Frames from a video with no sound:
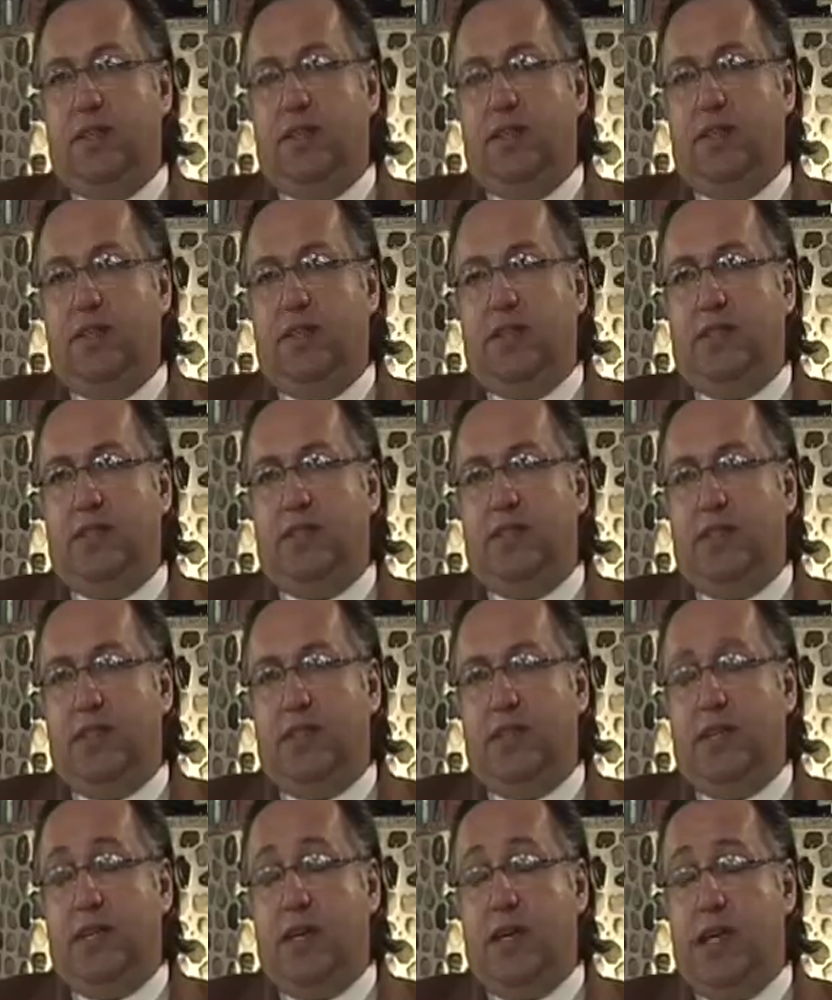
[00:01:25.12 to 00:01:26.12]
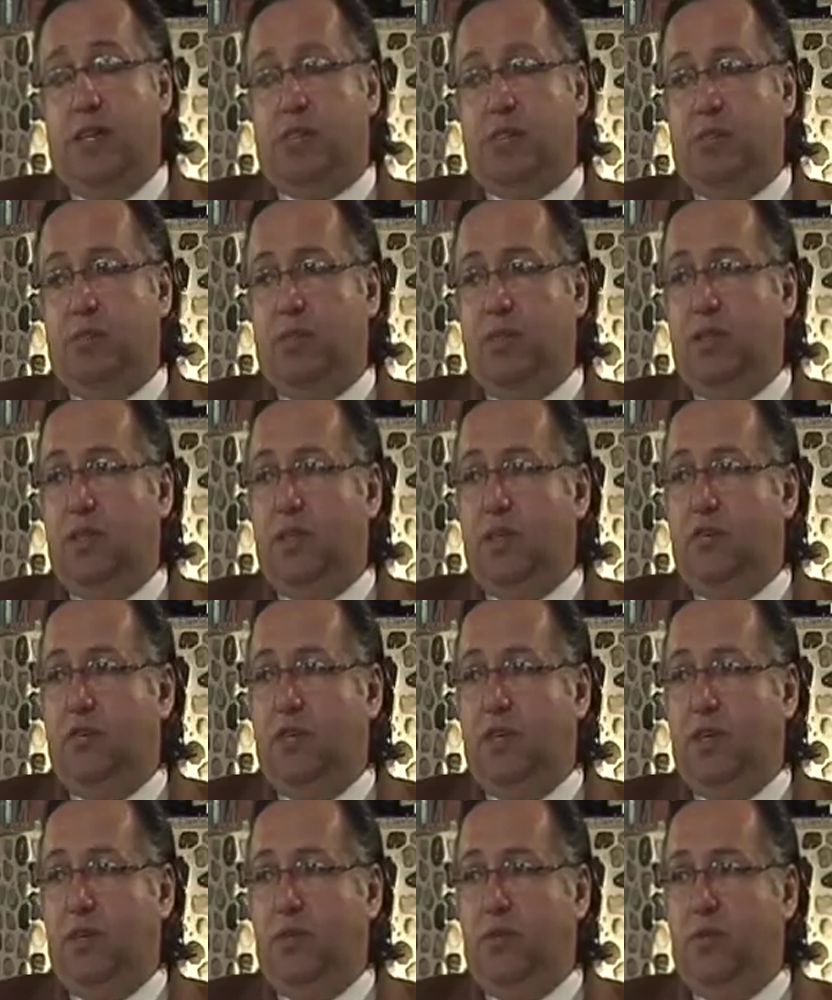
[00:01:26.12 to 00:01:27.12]
and uh, they asked me
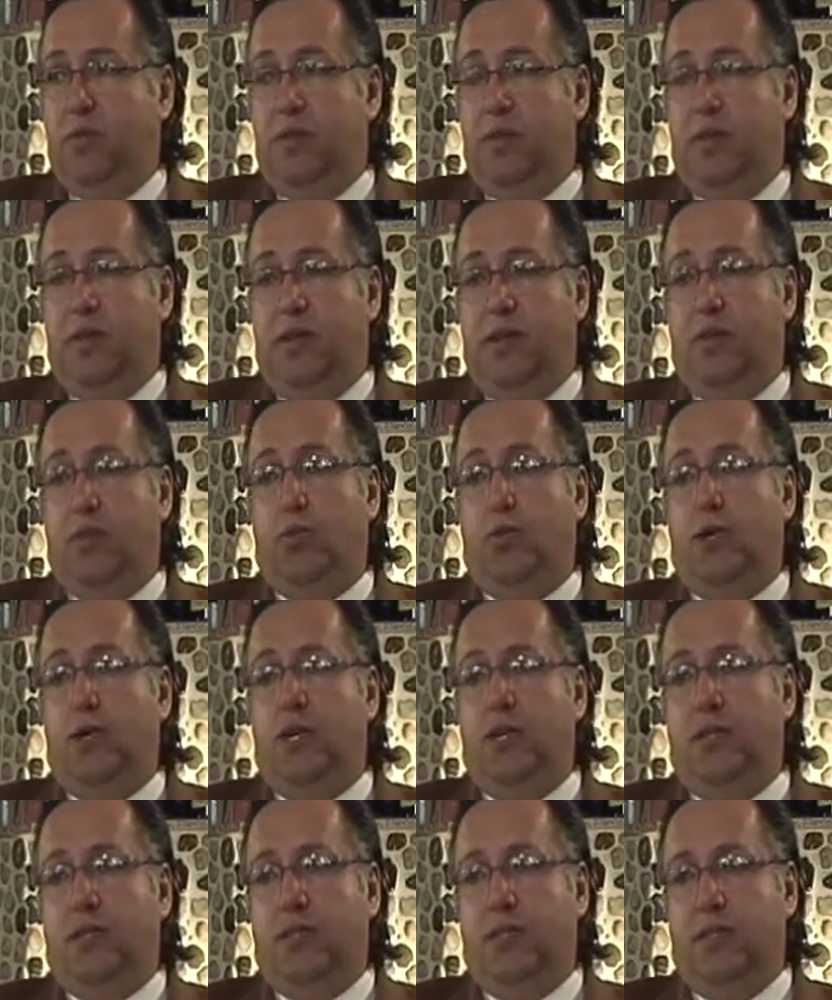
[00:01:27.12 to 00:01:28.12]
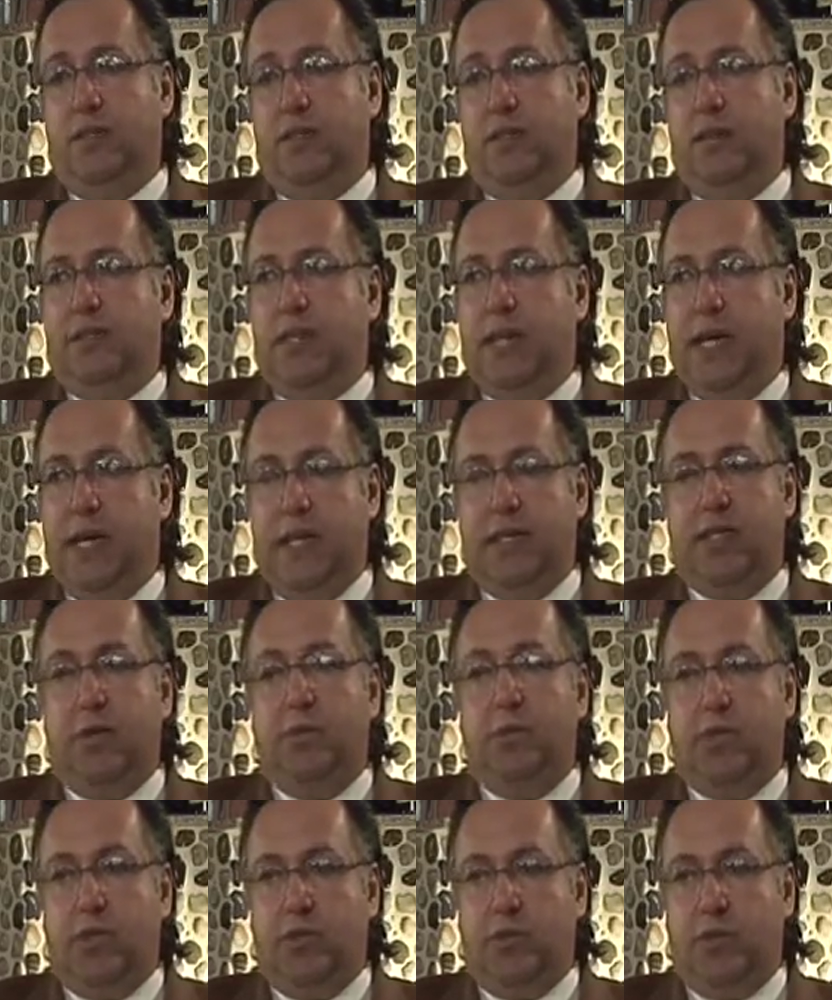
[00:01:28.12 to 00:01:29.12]
if I were uh, willing to let
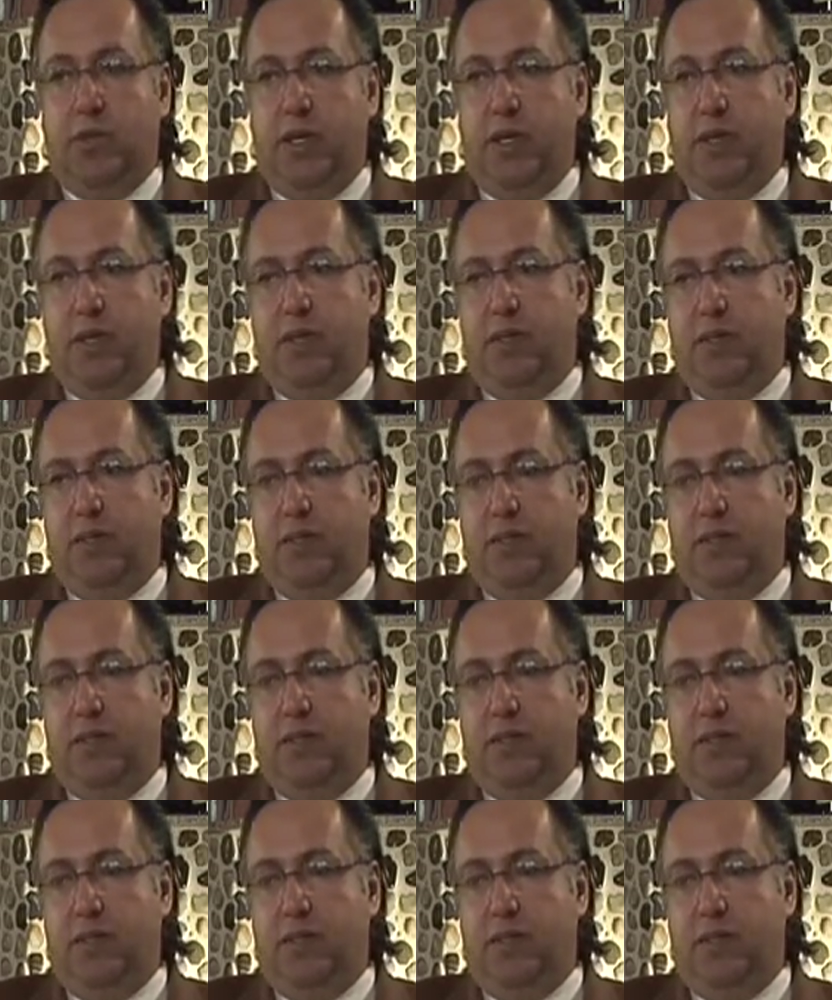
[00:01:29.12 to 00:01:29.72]
them use my uh,